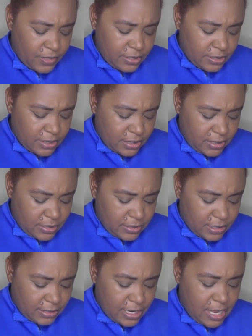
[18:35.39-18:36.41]
This is
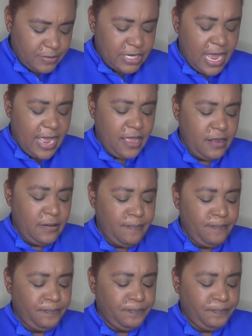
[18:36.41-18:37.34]
the Deep Tan